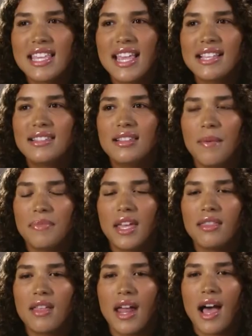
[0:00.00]
That's
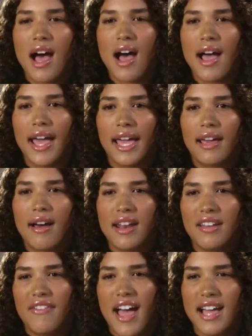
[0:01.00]
something that I
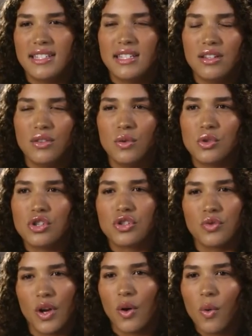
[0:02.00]
kind of had to
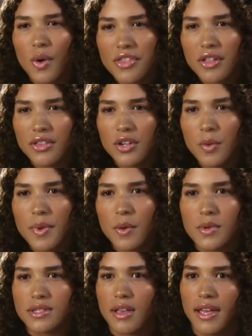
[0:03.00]
struggle with a little bit.
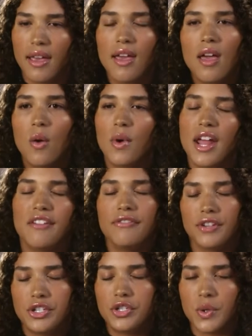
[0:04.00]
Was like when I
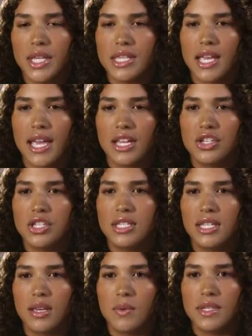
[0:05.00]
first joined the
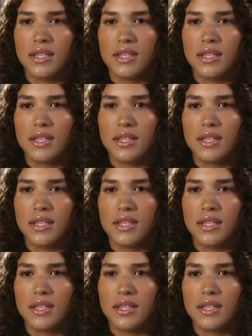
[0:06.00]
agency, it was